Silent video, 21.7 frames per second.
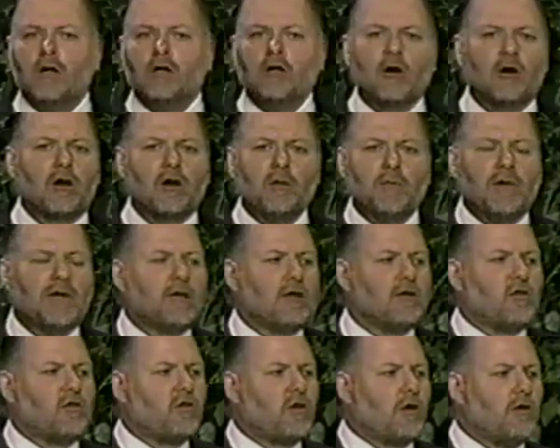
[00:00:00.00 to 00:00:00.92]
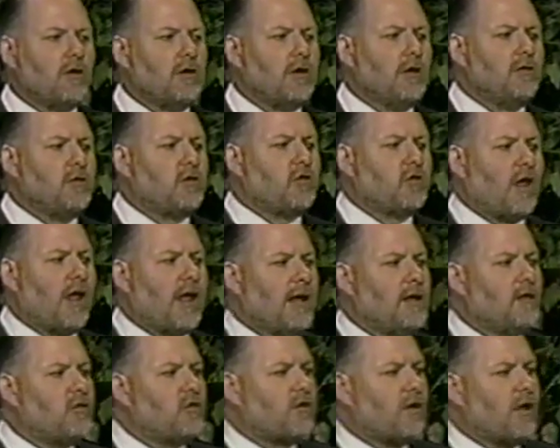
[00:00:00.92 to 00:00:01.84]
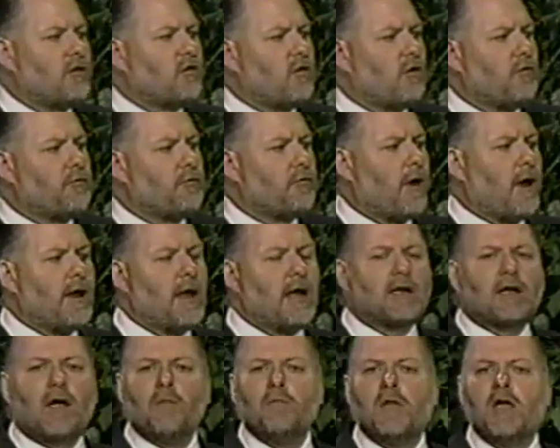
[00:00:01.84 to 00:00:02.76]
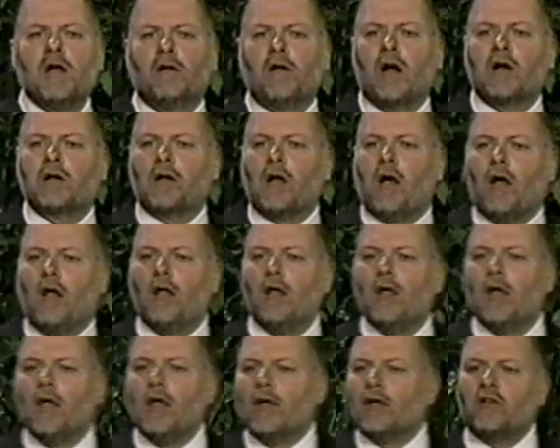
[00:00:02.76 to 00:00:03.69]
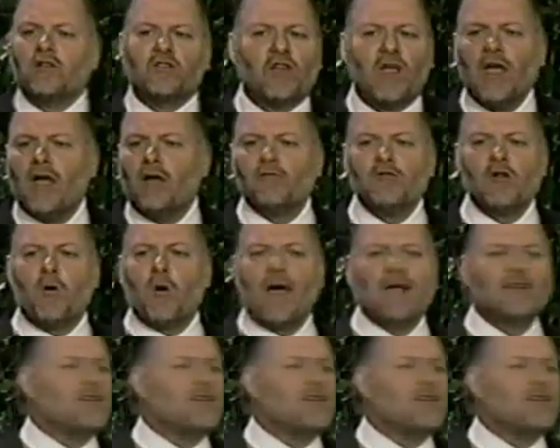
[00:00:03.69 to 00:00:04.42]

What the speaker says: You're going to be considered insane, schizophrenic, a miracle, because they have no